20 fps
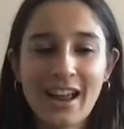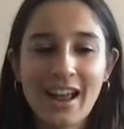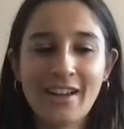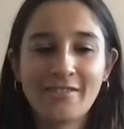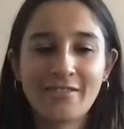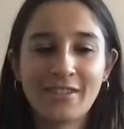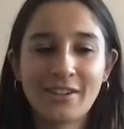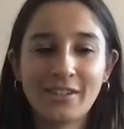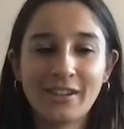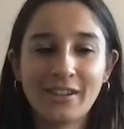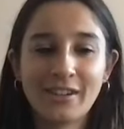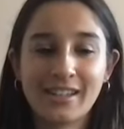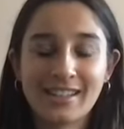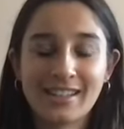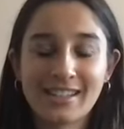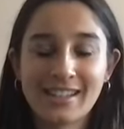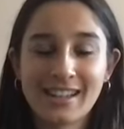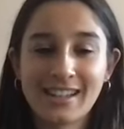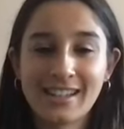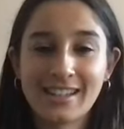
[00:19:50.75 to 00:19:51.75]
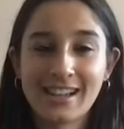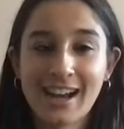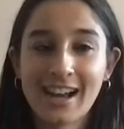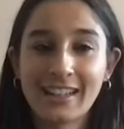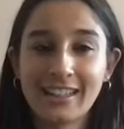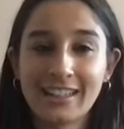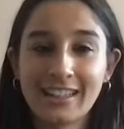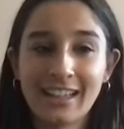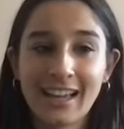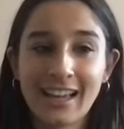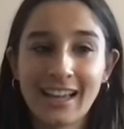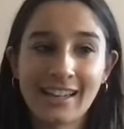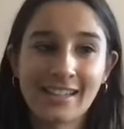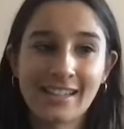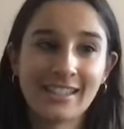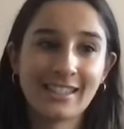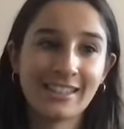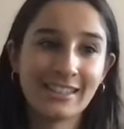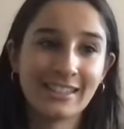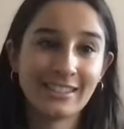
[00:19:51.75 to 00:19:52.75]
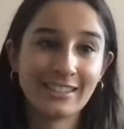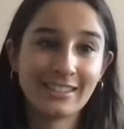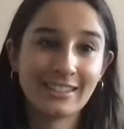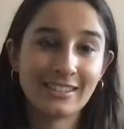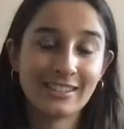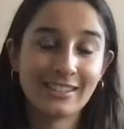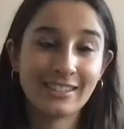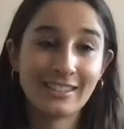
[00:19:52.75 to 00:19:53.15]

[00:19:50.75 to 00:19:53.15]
everyone's entirely keen to,